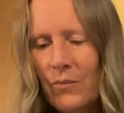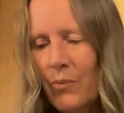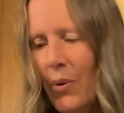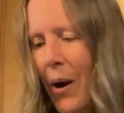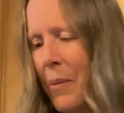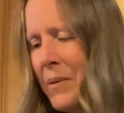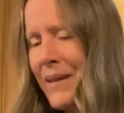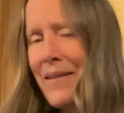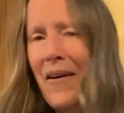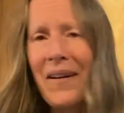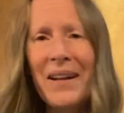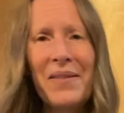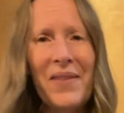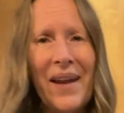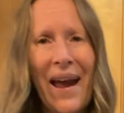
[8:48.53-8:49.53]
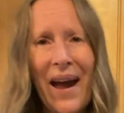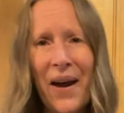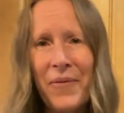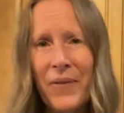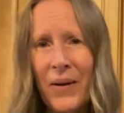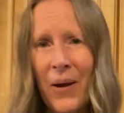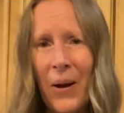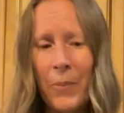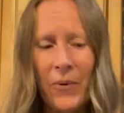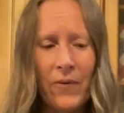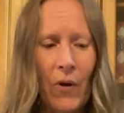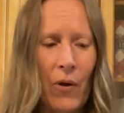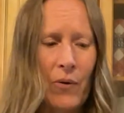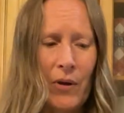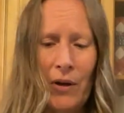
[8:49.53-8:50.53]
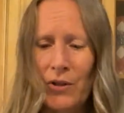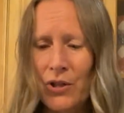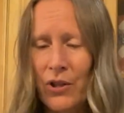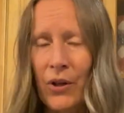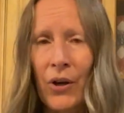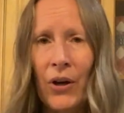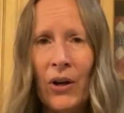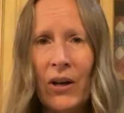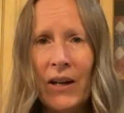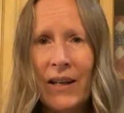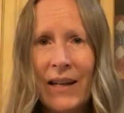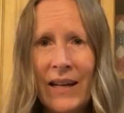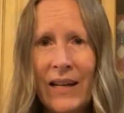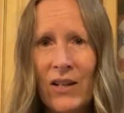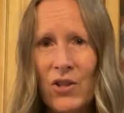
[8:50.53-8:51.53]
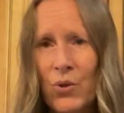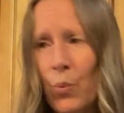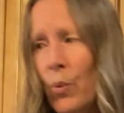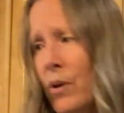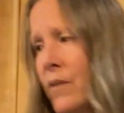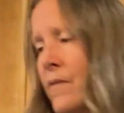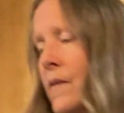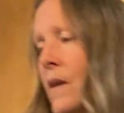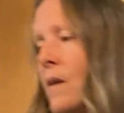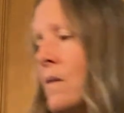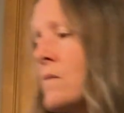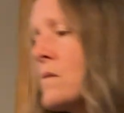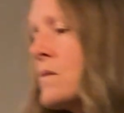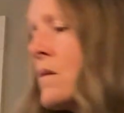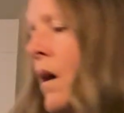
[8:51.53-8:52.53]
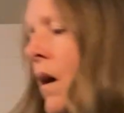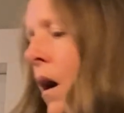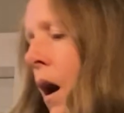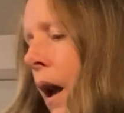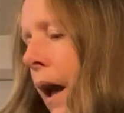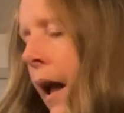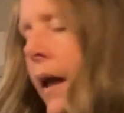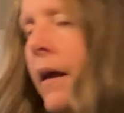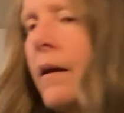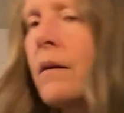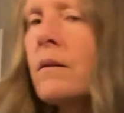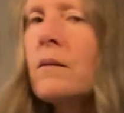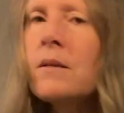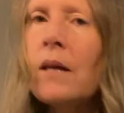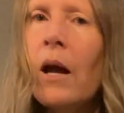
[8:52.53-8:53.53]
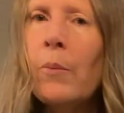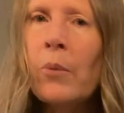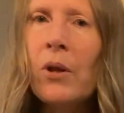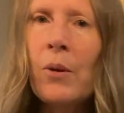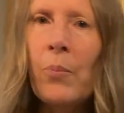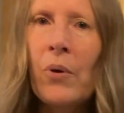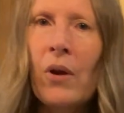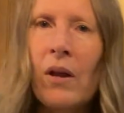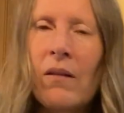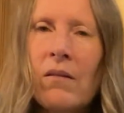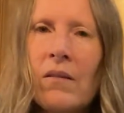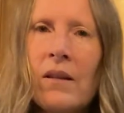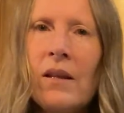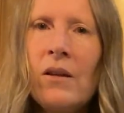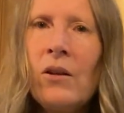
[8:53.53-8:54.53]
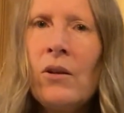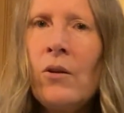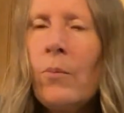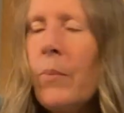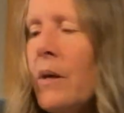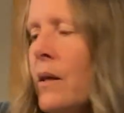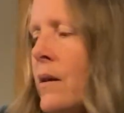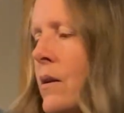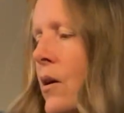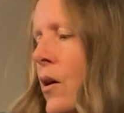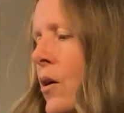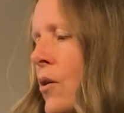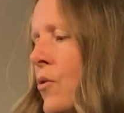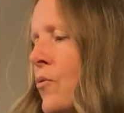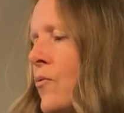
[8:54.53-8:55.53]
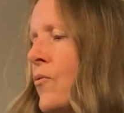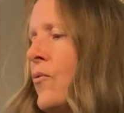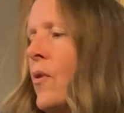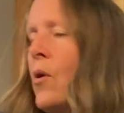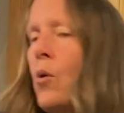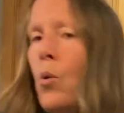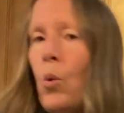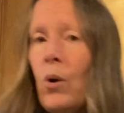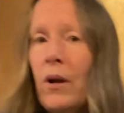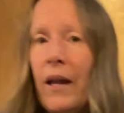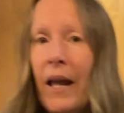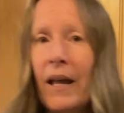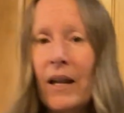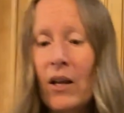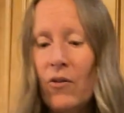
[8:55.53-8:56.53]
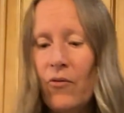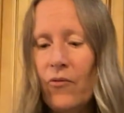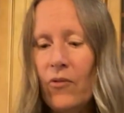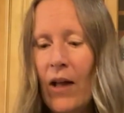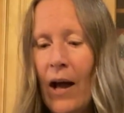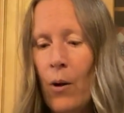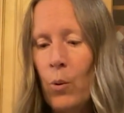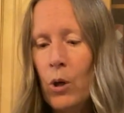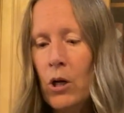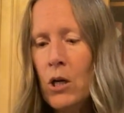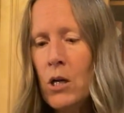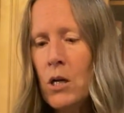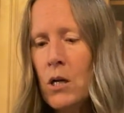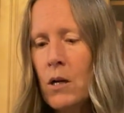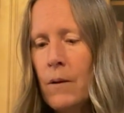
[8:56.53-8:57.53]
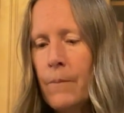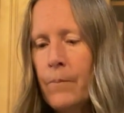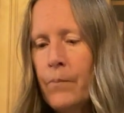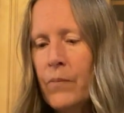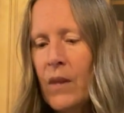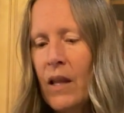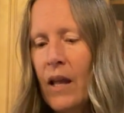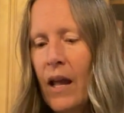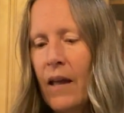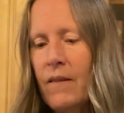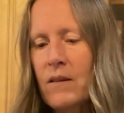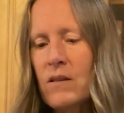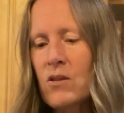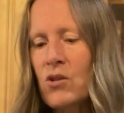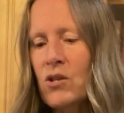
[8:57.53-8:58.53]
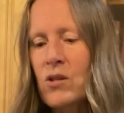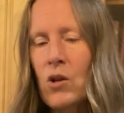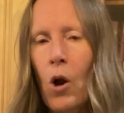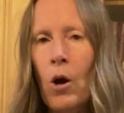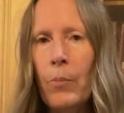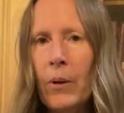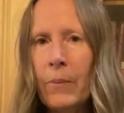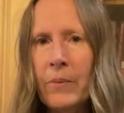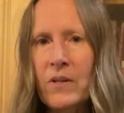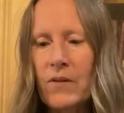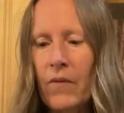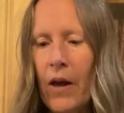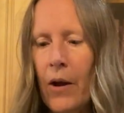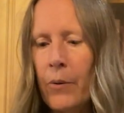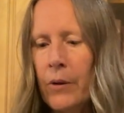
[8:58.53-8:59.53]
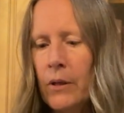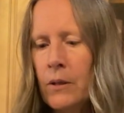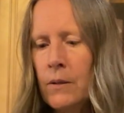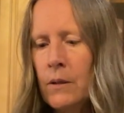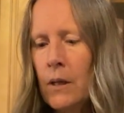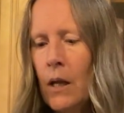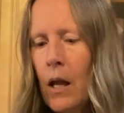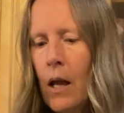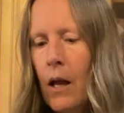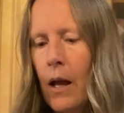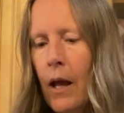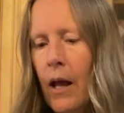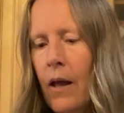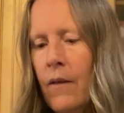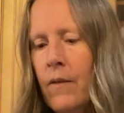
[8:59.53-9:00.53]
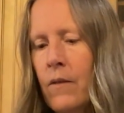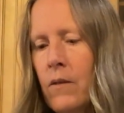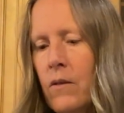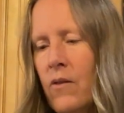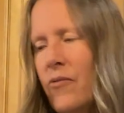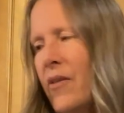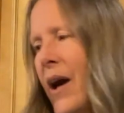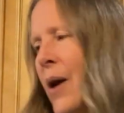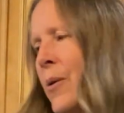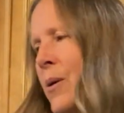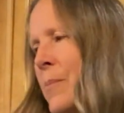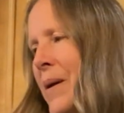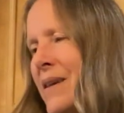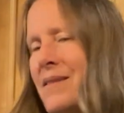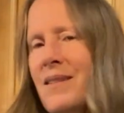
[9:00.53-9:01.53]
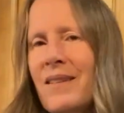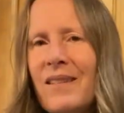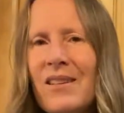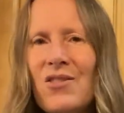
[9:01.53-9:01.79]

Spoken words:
probably not even 1/2 cup of coconut sugar in each one of these. And I'm gonna put a little bit of organic flour, and this is just all-purpose flour. And the flour basically